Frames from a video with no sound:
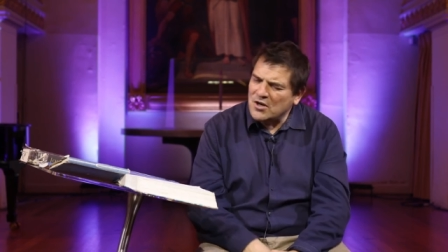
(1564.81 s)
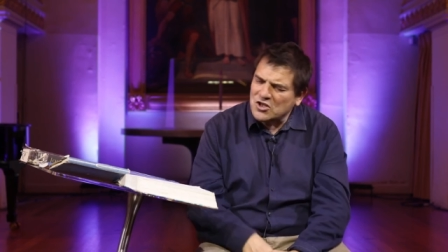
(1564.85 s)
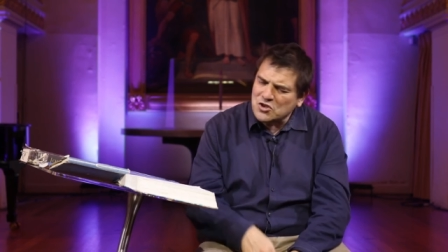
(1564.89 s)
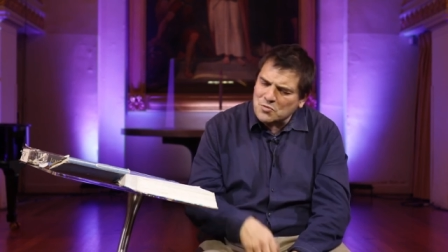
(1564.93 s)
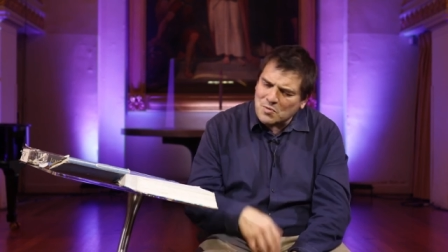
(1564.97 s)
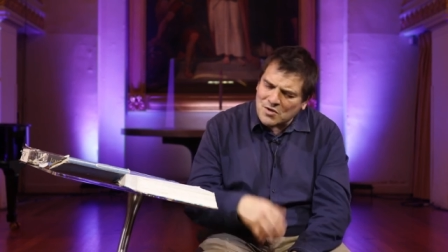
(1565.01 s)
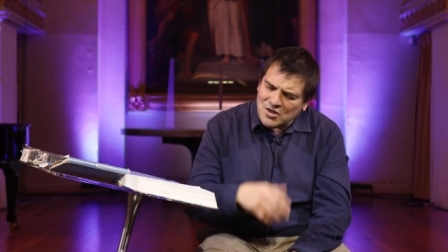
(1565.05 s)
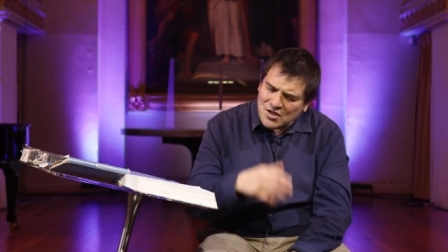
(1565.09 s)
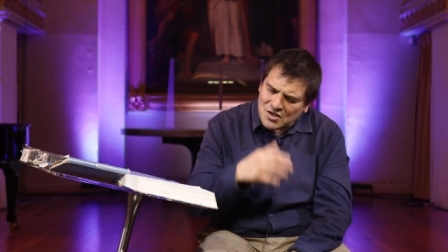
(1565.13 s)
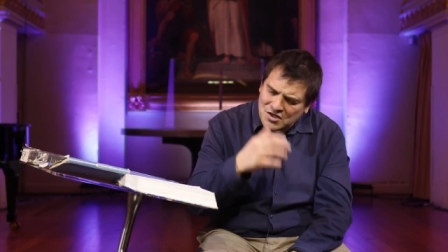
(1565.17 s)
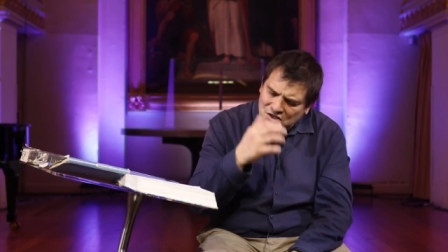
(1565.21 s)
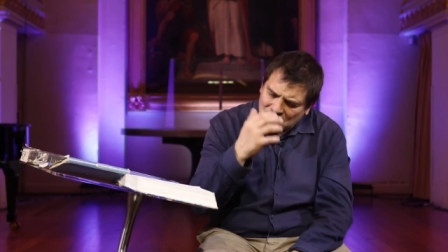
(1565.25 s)
us
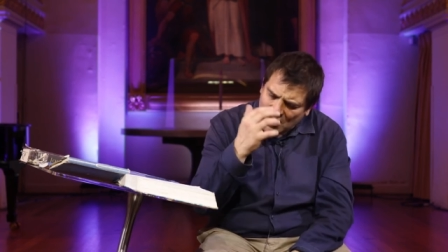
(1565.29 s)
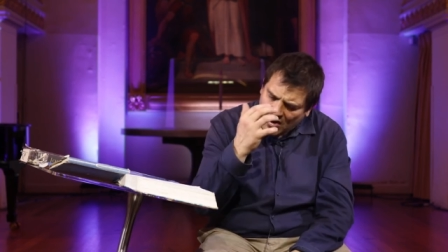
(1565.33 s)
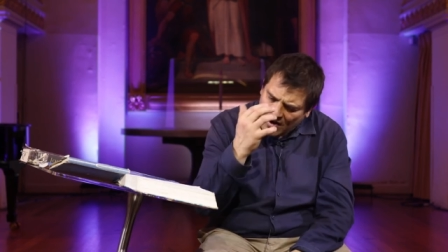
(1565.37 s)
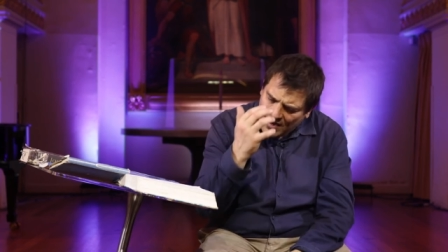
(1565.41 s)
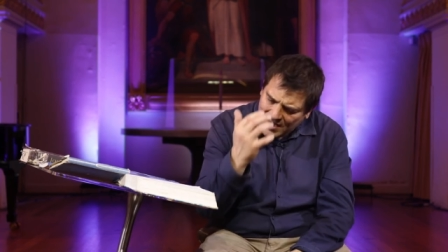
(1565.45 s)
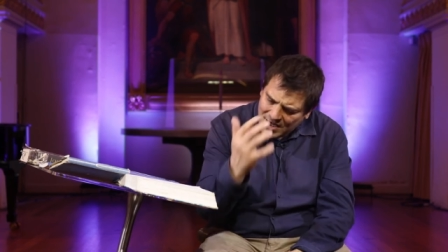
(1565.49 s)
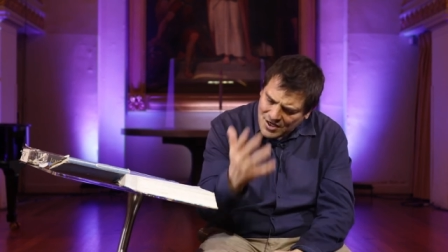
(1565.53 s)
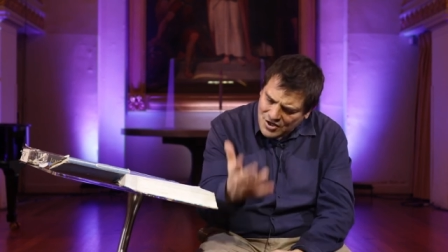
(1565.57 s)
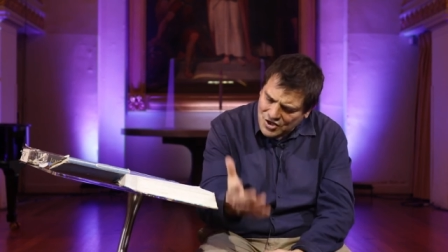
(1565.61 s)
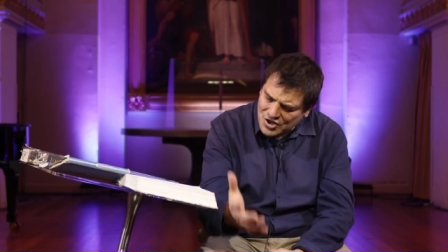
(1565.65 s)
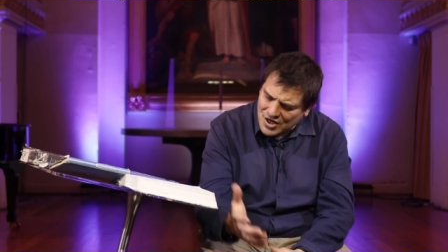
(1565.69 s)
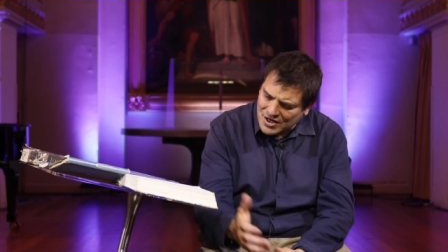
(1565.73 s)
with the
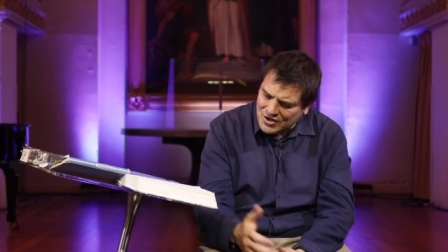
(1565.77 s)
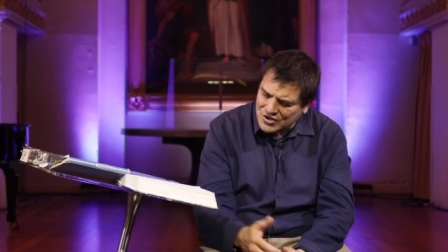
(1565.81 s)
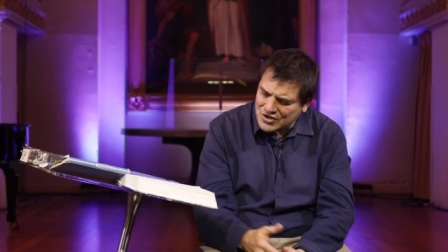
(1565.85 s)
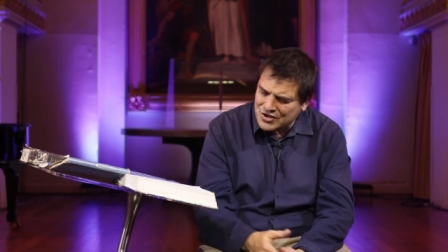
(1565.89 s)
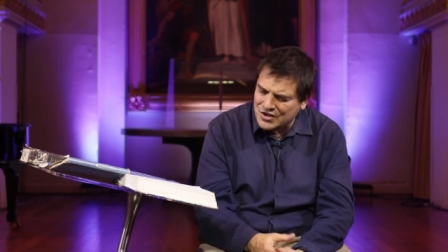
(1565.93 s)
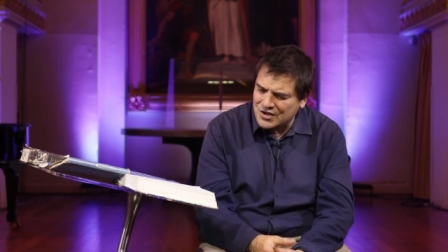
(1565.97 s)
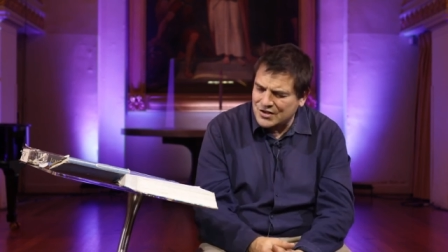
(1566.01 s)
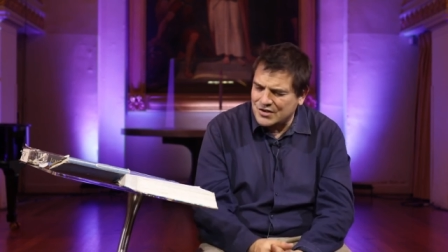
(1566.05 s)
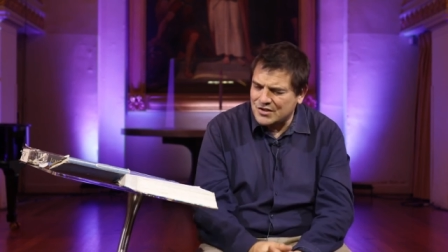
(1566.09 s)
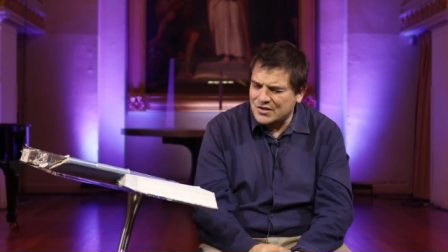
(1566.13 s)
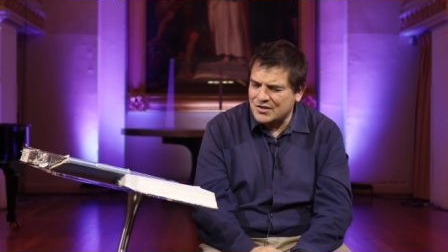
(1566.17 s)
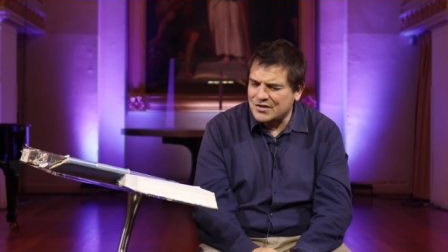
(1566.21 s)
tiny
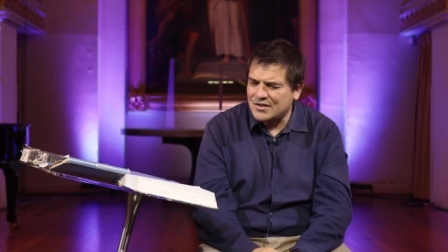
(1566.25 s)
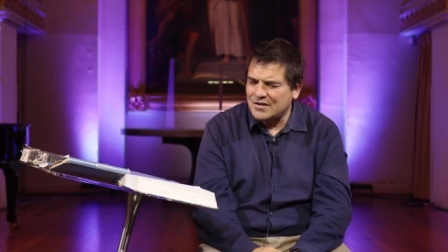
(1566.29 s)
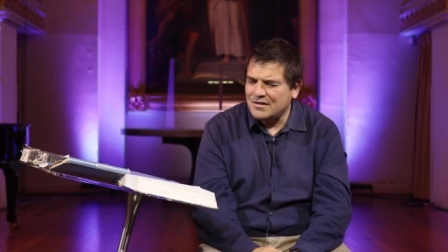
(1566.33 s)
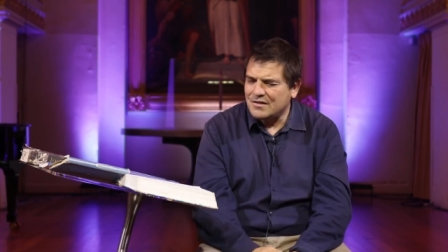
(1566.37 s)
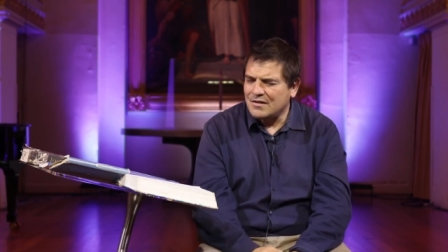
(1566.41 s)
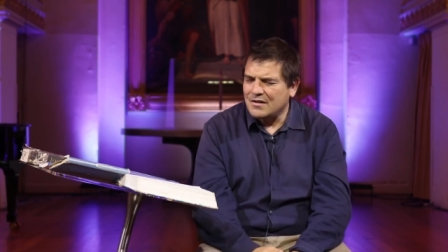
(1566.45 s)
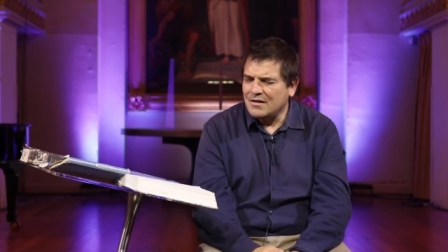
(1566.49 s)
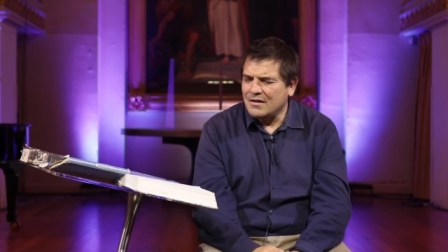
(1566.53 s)
gestures.